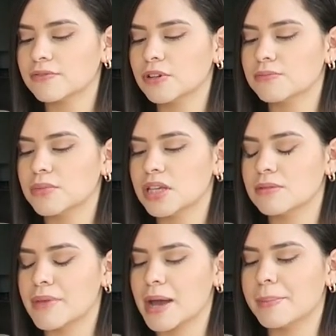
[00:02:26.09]
For me
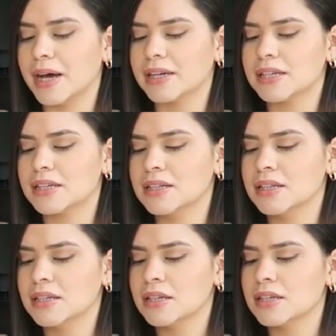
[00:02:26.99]
and my body,
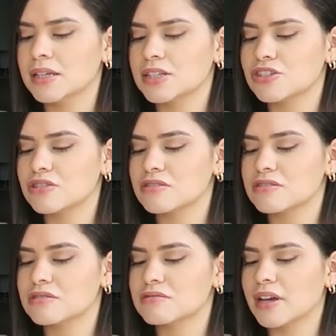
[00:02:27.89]
it just,